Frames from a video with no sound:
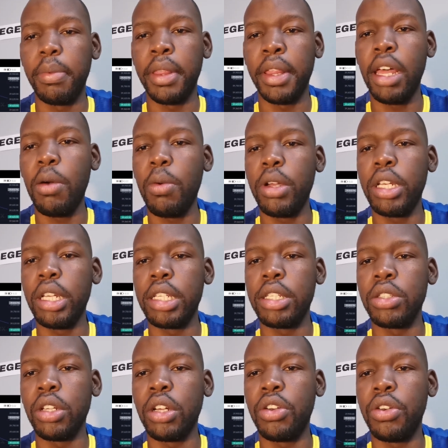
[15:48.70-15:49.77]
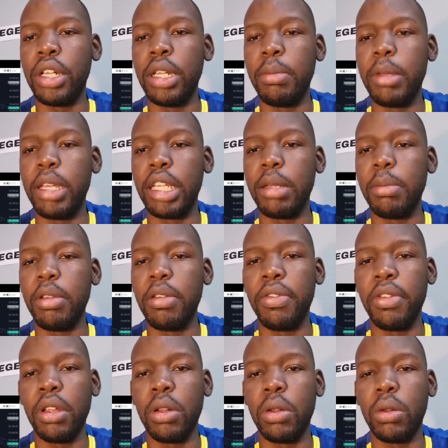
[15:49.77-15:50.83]
That one is not really making me
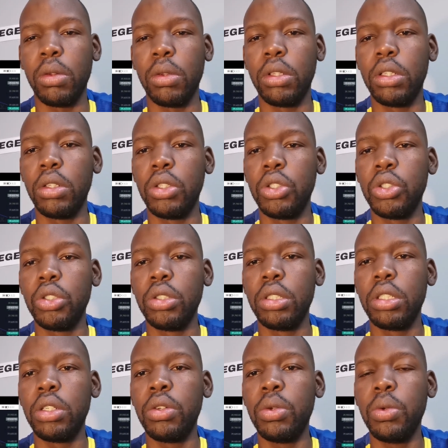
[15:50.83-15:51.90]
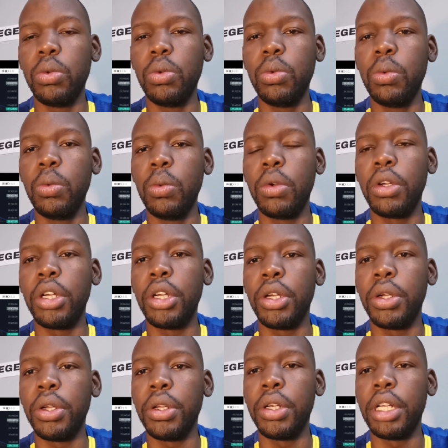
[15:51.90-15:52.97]
feel too
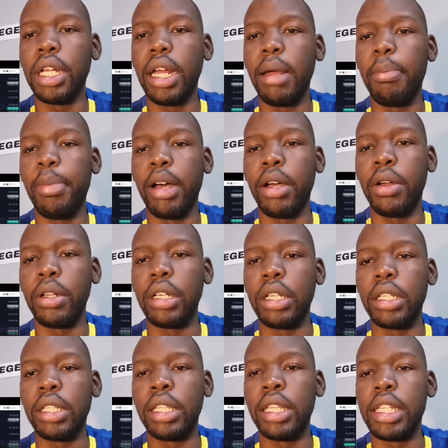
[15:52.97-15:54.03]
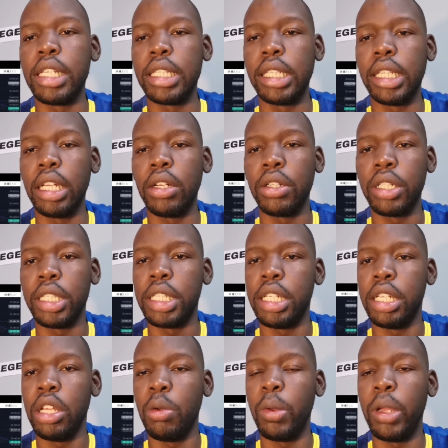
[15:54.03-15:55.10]
good about this thing
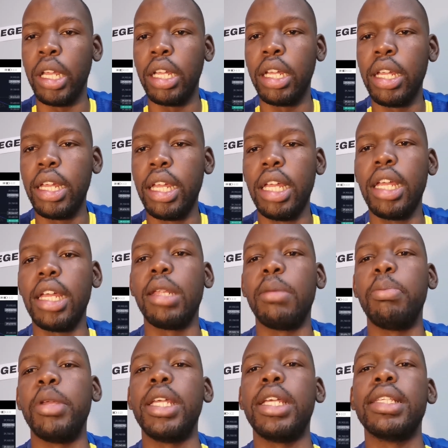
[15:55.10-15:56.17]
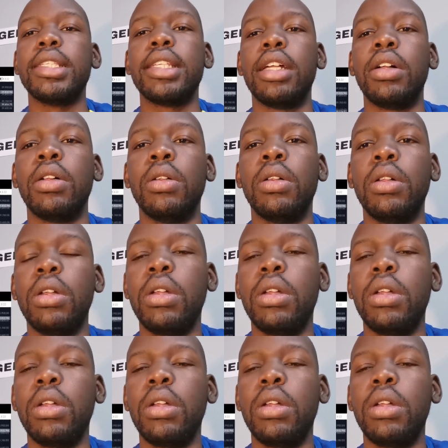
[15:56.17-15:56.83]
continuing and being a sell,